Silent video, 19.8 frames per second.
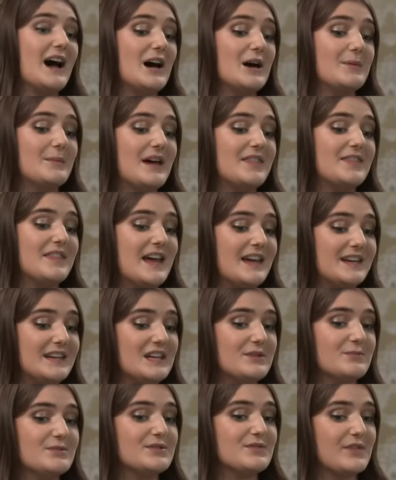And then
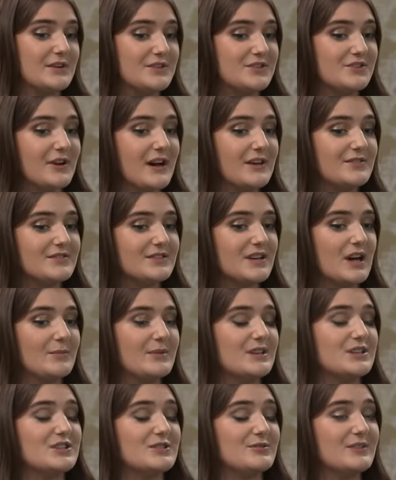he was photographed
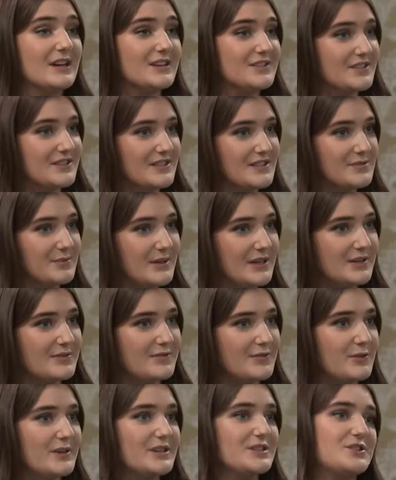coming to London this week
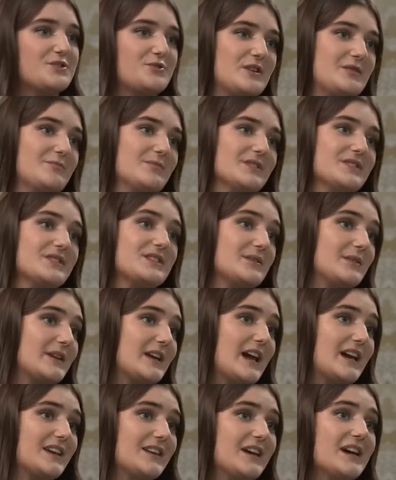for his treatment. So
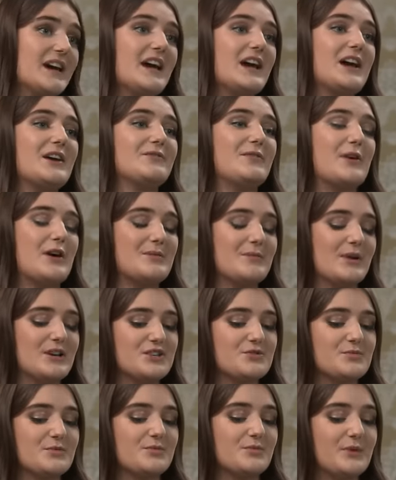again, very
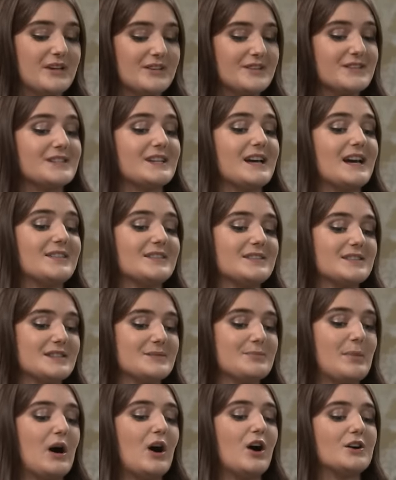much we understand this
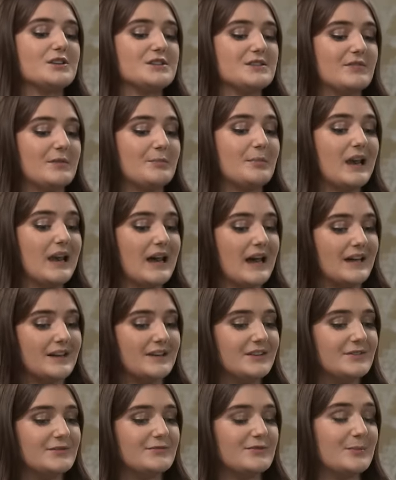is part of a
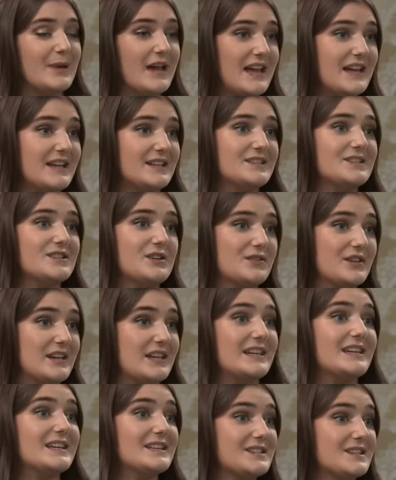plan from AIDS so that
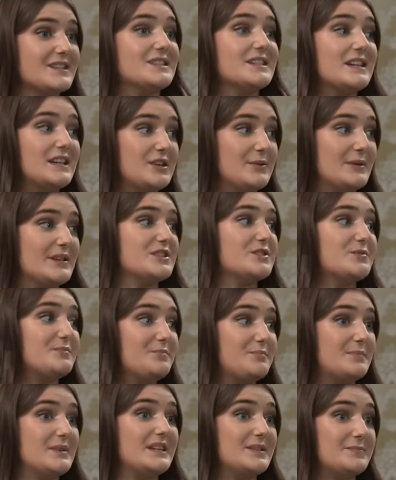he is continuing to
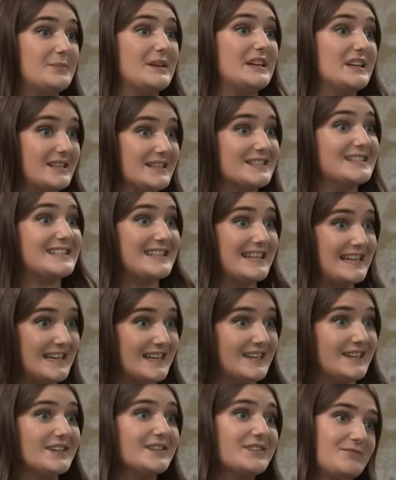be being
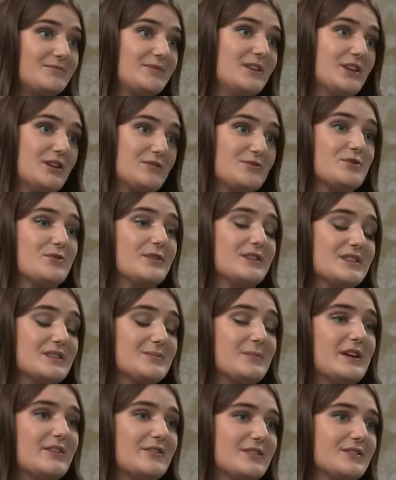seen, you know, during
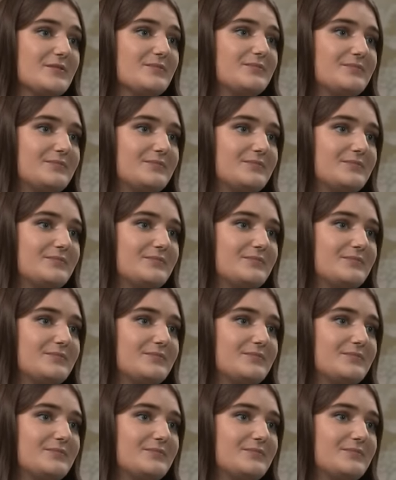this period.